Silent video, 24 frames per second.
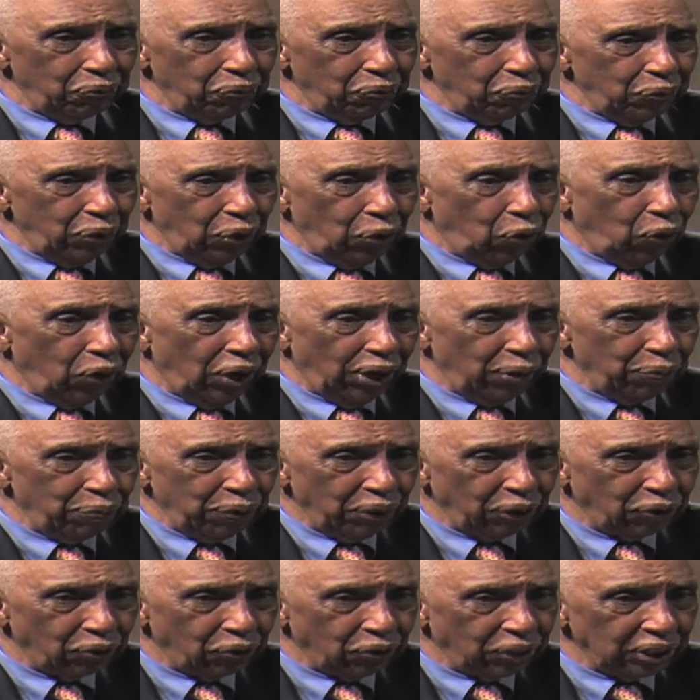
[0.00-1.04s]
we all have
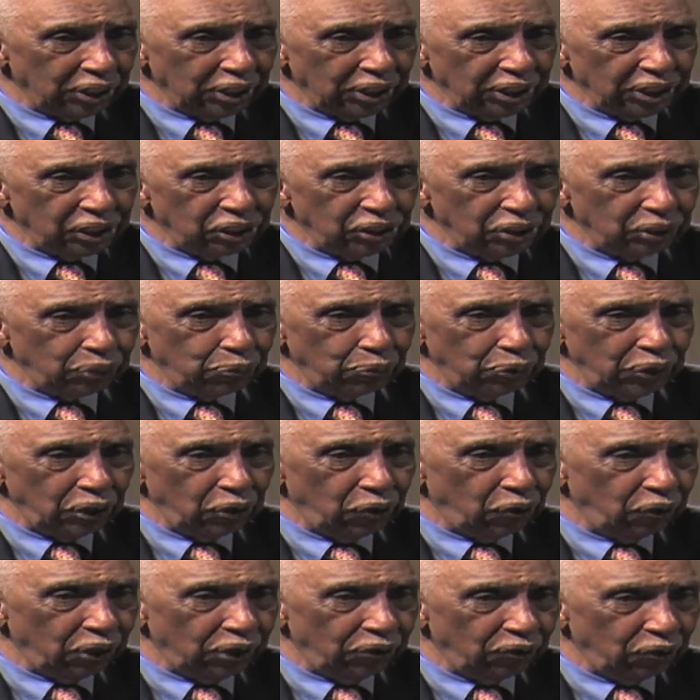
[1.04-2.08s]
medical conditions we
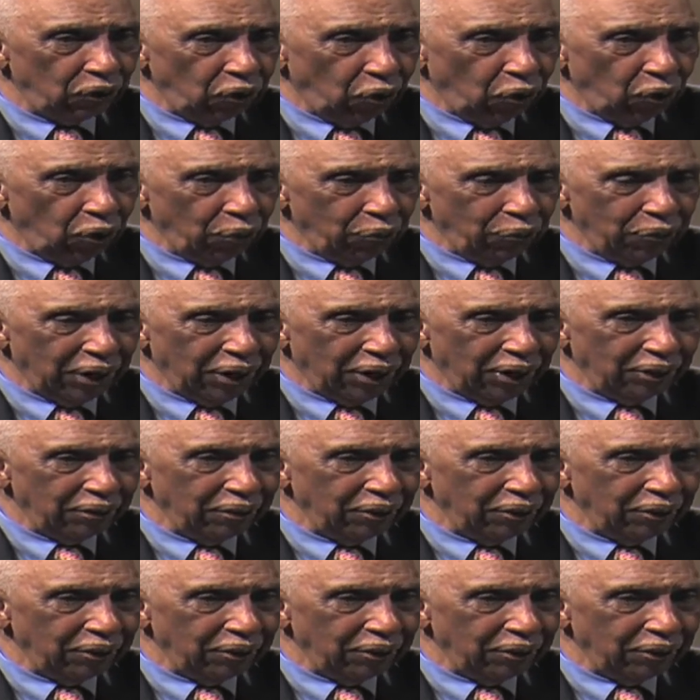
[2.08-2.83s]
don't even know about